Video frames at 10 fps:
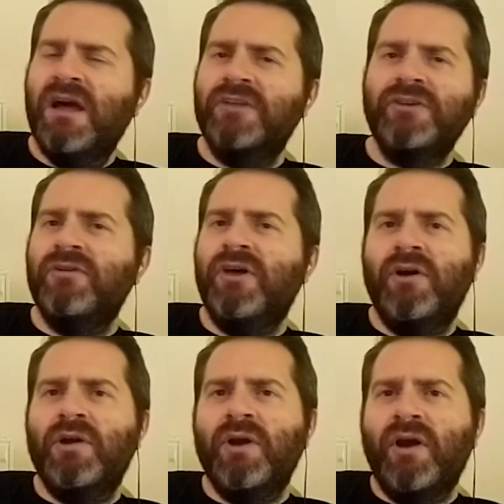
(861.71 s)
I don't
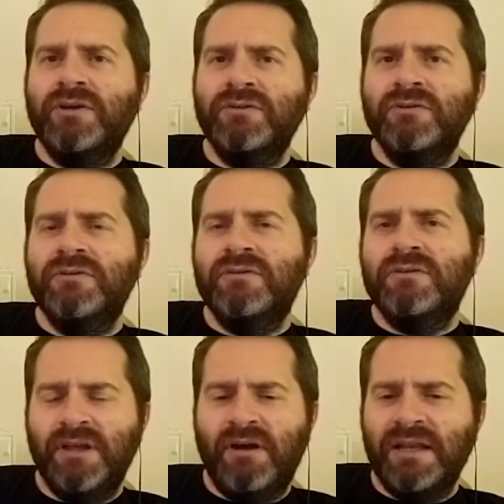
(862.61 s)
know. I couldn't,
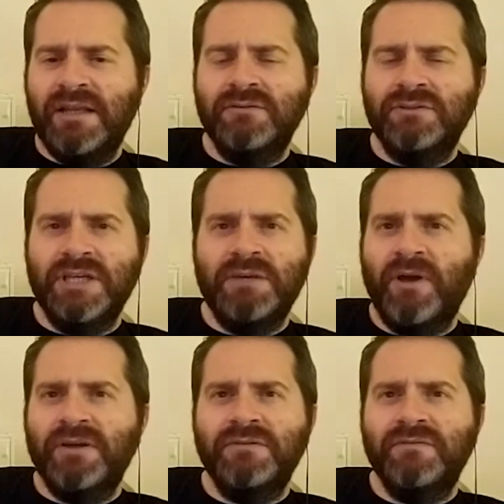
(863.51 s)
I had a little dig,
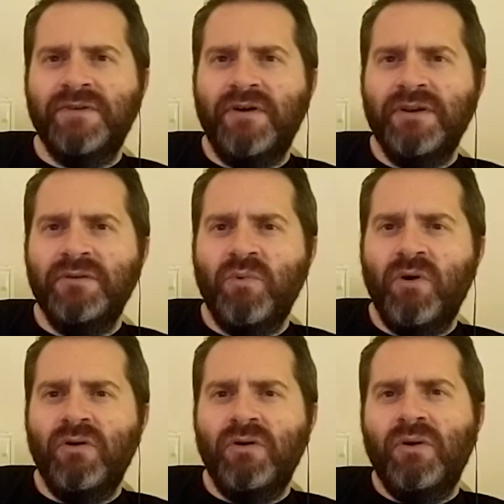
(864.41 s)
but I couldn't find what